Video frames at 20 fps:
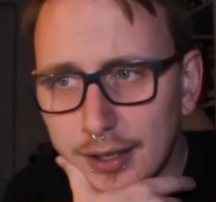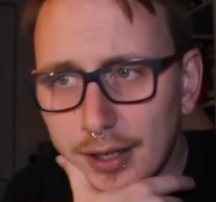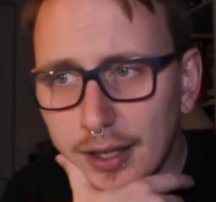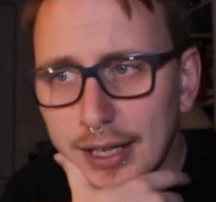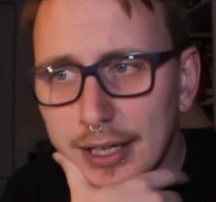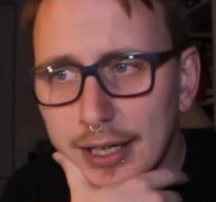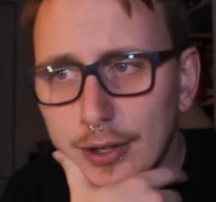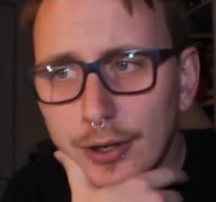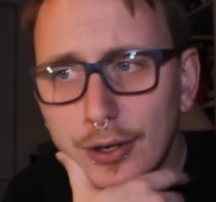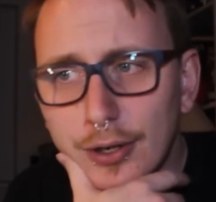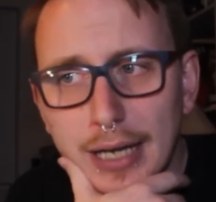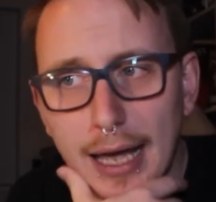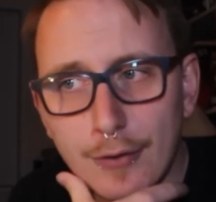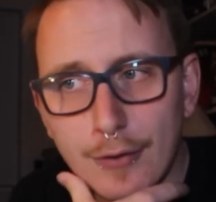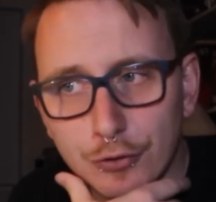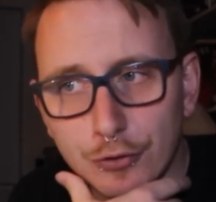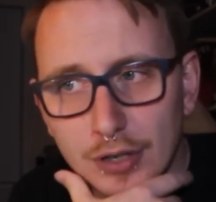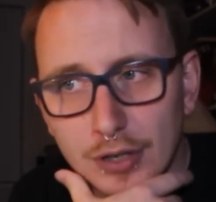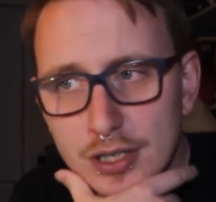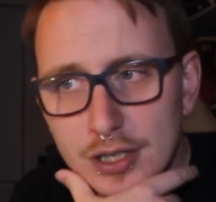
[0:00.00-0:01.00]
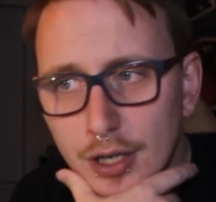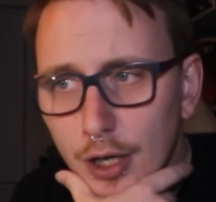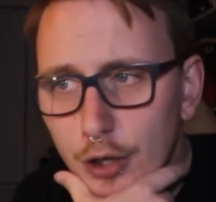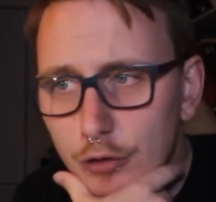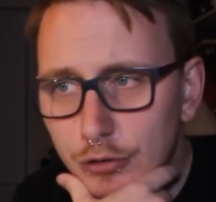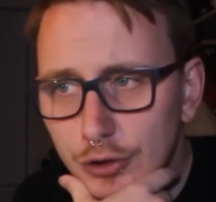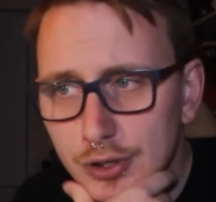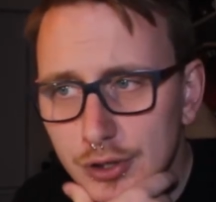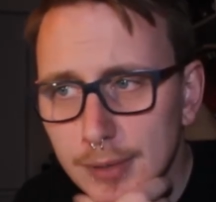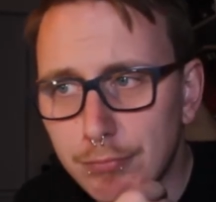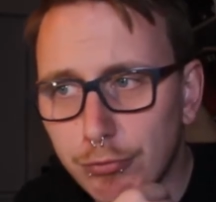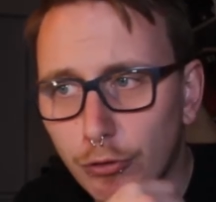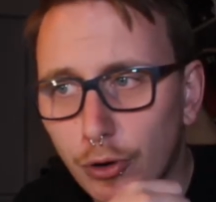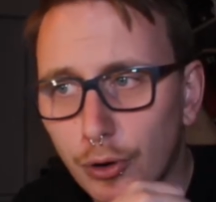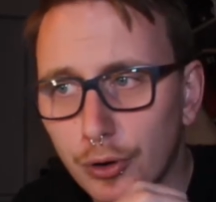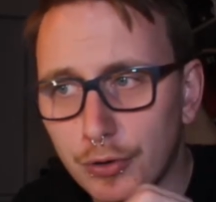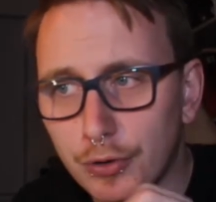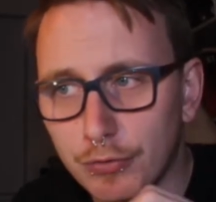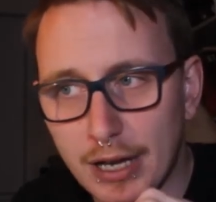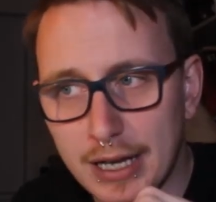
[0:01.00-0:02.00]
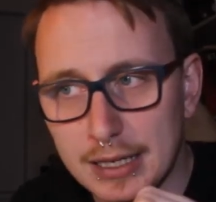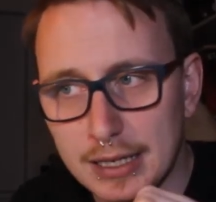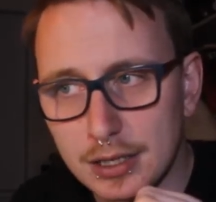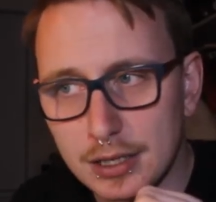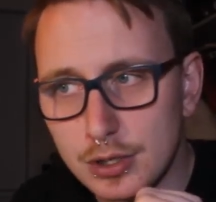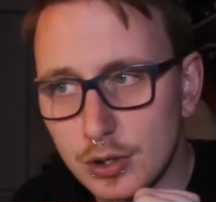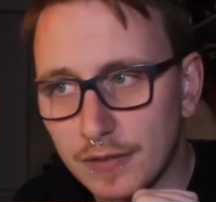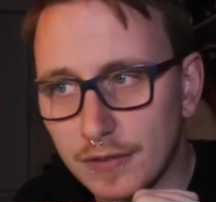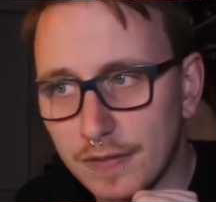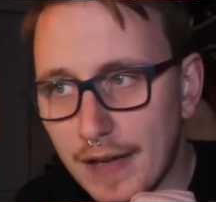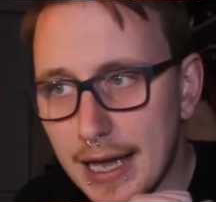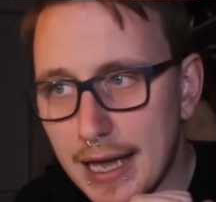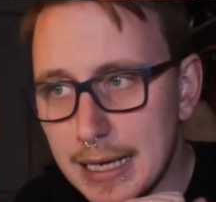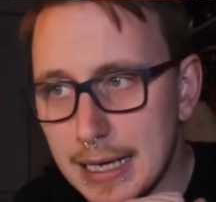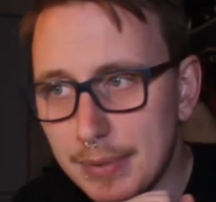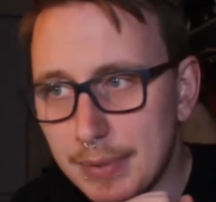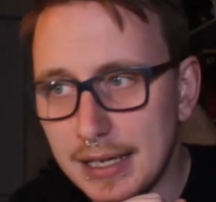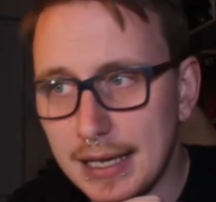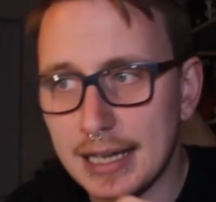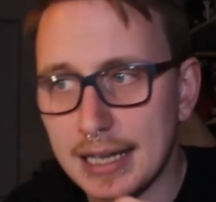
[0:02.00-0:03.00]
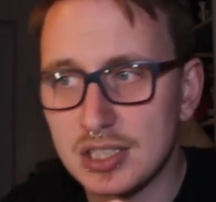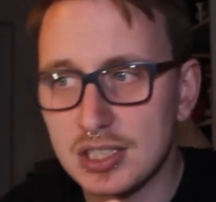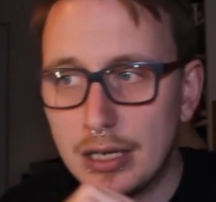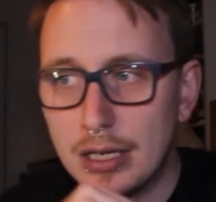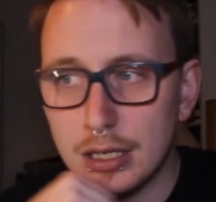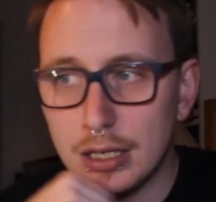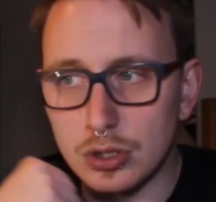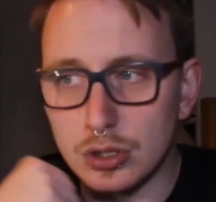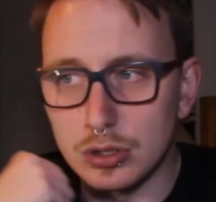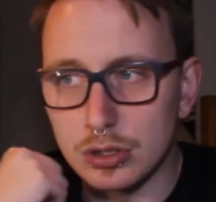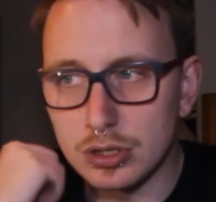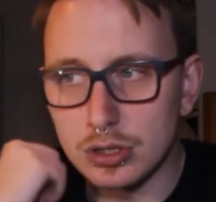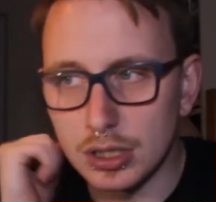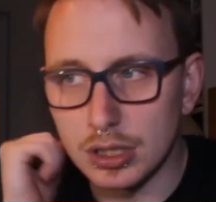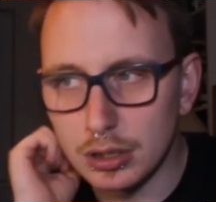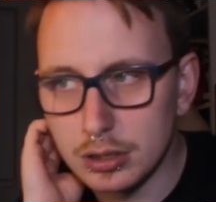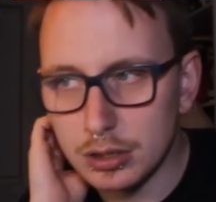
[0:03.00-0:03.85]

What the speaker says: that, on average, across a broad range of APS agencies,